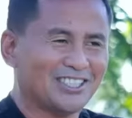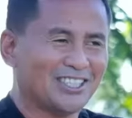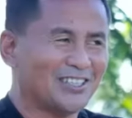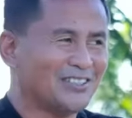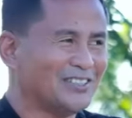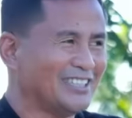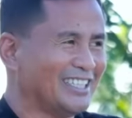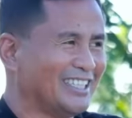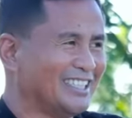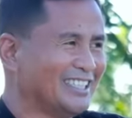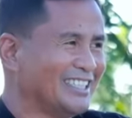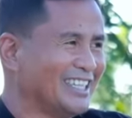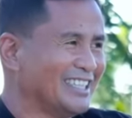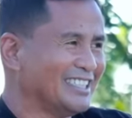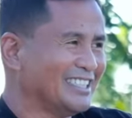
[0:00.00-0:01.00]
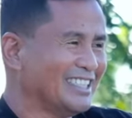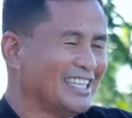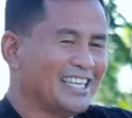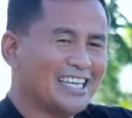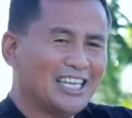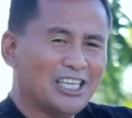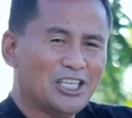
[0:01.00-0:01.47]
so elegant.
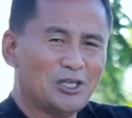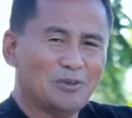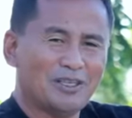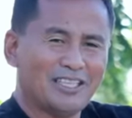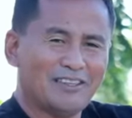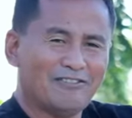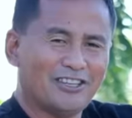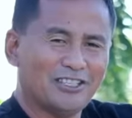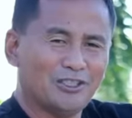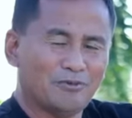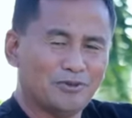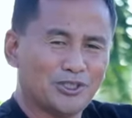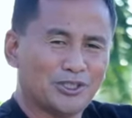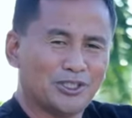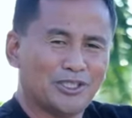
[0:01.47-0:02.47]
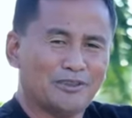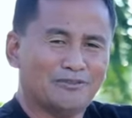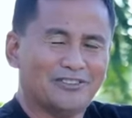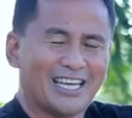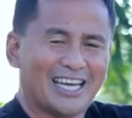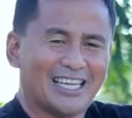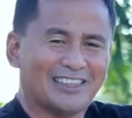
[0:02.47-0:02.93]
You will even
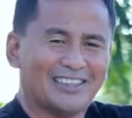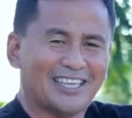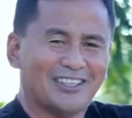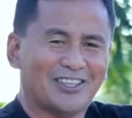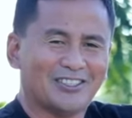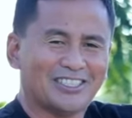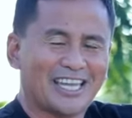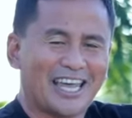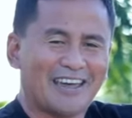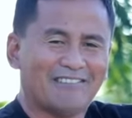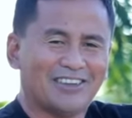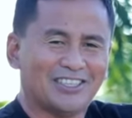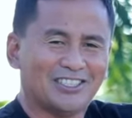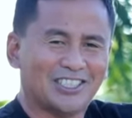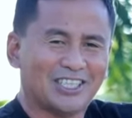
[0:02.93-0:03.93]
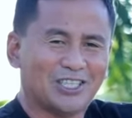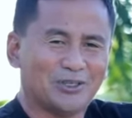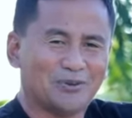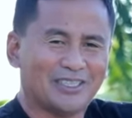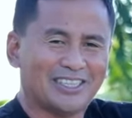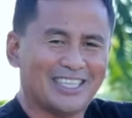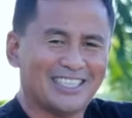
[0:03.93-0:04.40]
observe that they don't have
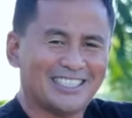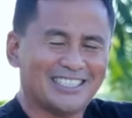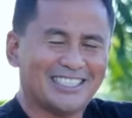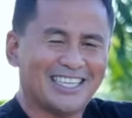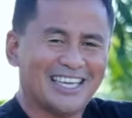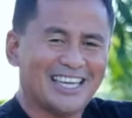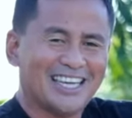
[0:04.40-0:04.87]
insecurities.